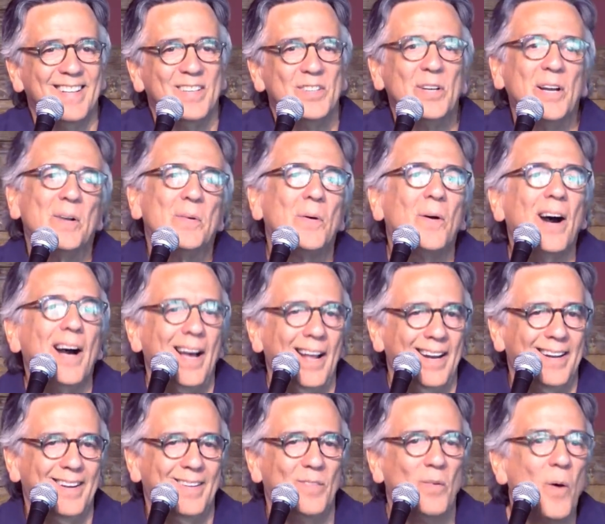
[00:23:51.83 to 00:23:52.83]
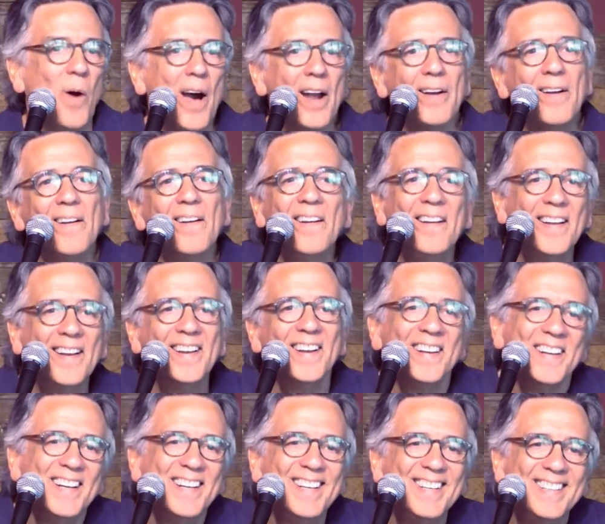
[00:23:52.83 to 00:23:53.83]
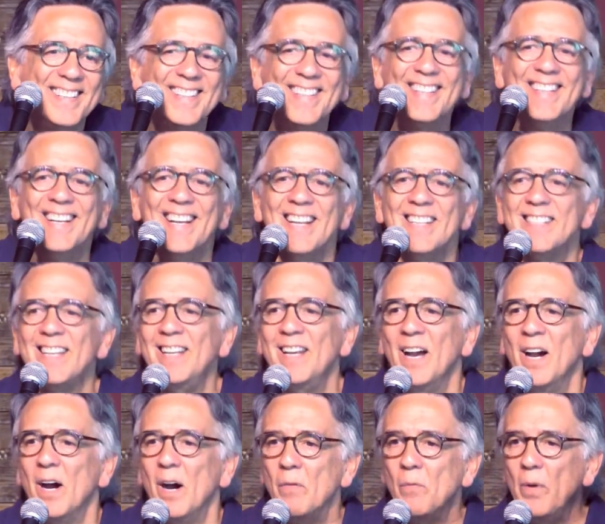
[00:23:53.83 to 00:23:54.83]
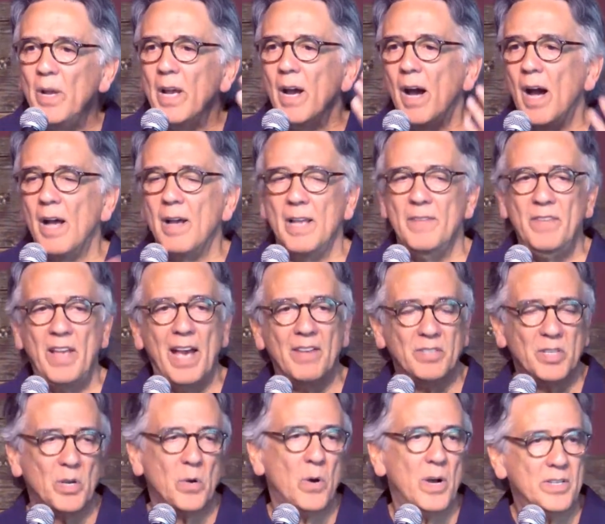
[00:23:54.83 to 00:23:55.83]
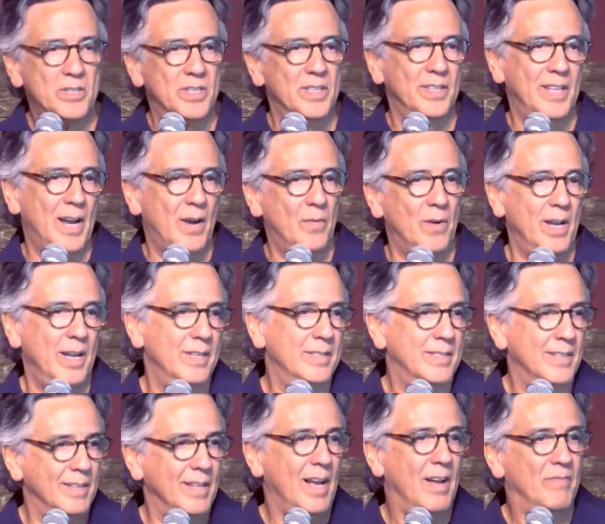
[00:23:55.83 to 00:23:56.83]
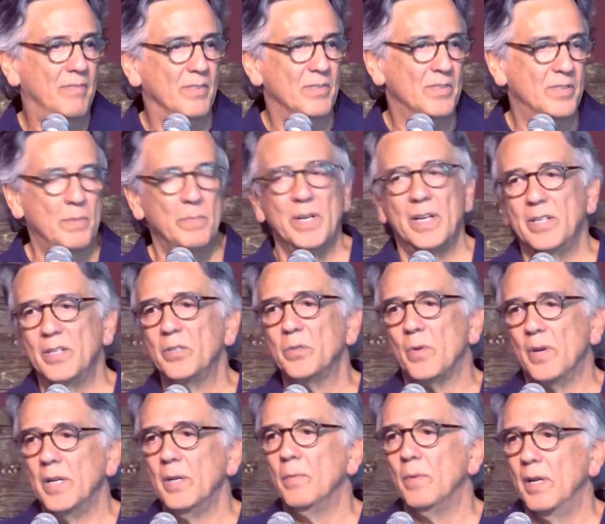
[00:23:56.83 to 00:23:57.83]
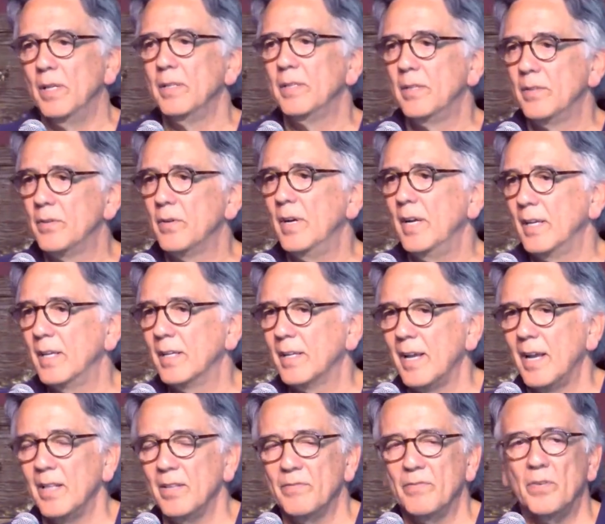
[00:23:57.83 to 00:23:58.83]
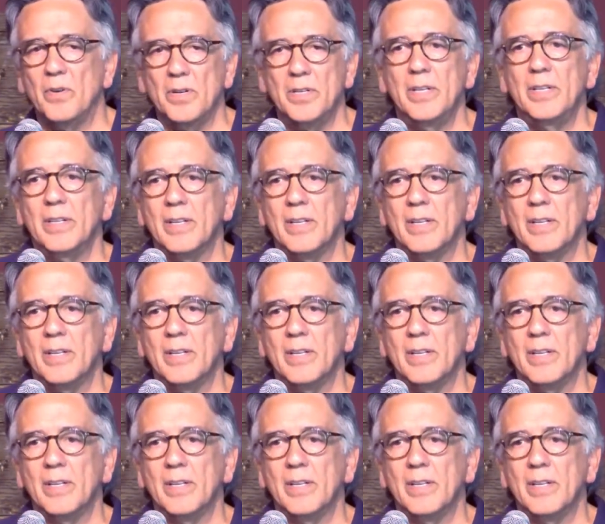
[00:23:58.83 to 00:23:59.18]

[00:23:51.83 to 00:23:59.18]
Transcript: Drink what? Water? See, if you ask a question that way, is it lawful for someone under 21 to drink in California?